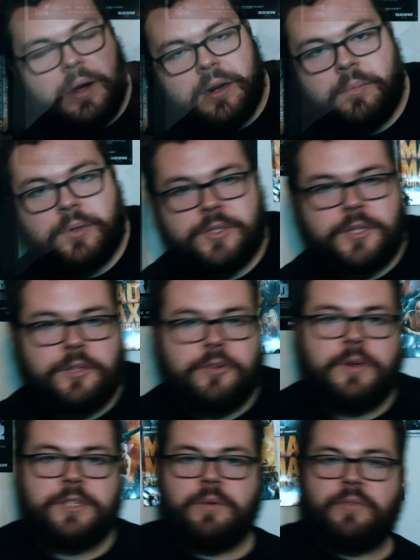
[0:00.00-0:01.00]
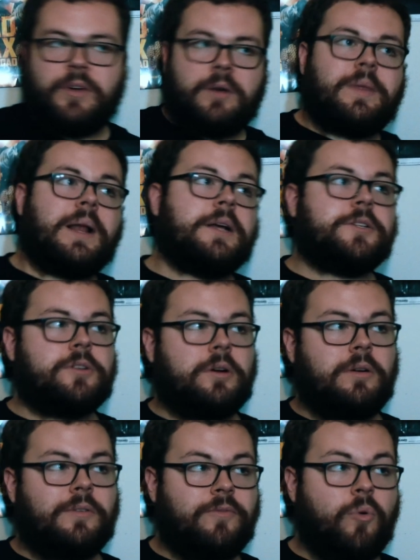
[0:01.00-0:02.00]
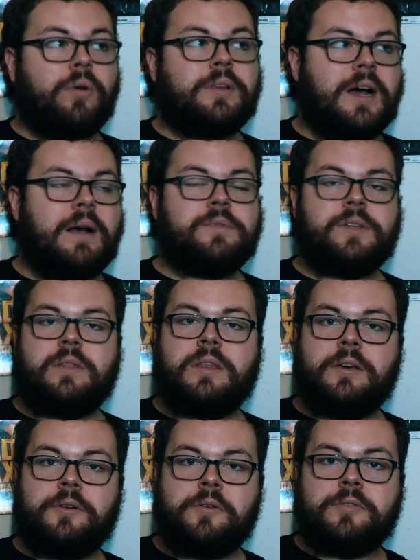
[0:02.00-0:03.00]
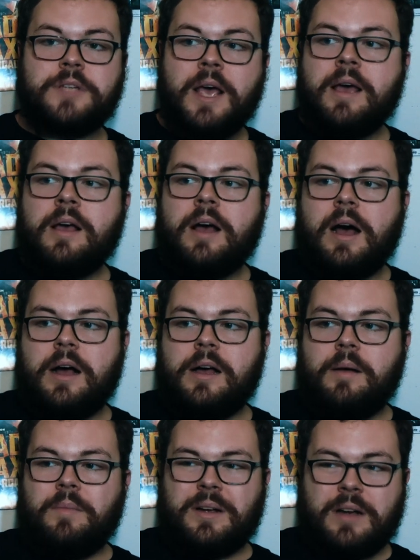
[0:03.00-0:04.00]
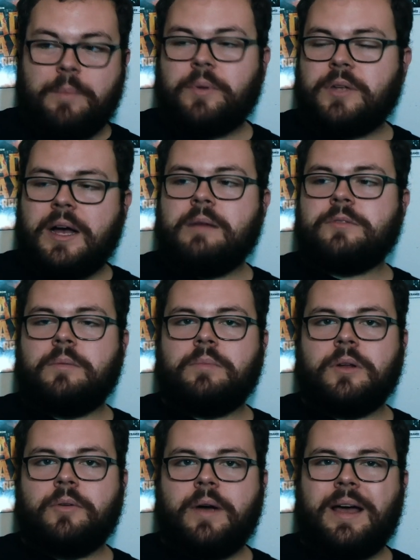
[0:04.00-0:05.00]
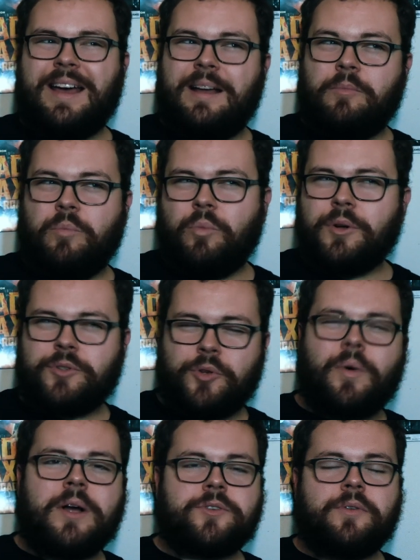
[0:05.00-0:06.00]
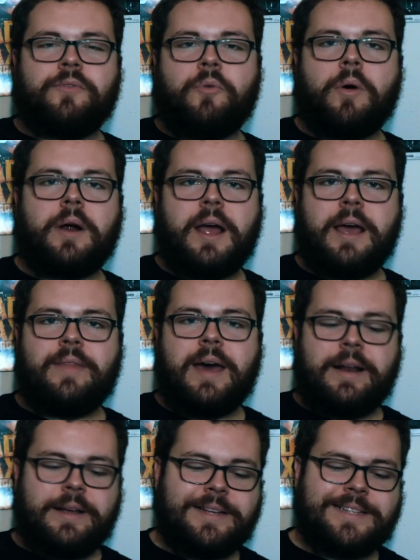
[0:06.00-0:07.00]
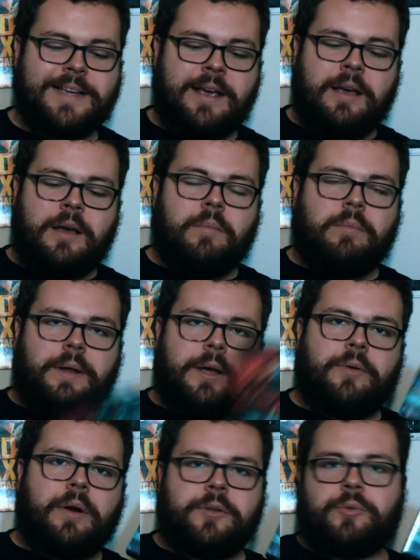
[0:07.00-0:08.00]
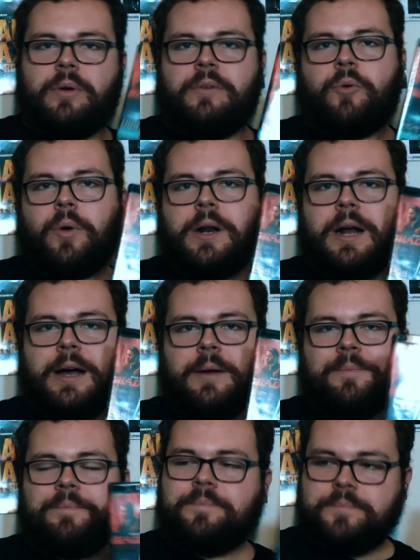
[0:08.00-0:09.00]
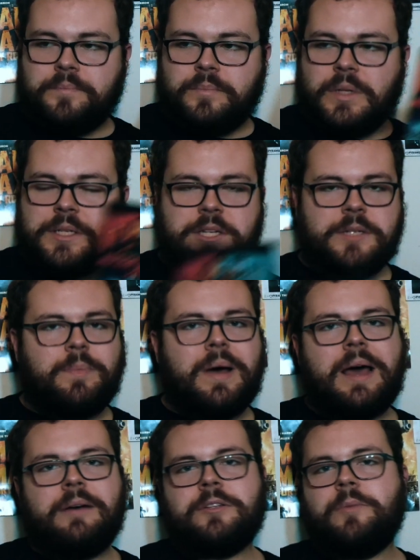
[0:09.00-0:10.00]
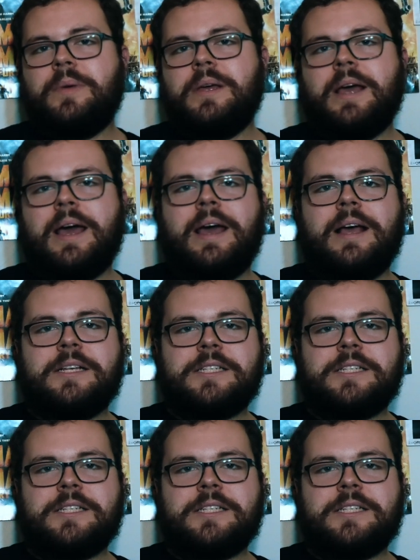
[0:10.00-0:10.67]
my number 2 is a film that I saw 4 times in theaters, a couple times on Blu-ray, and once or twice on 4K, and that is Blade Runner 2049. This is bound to be a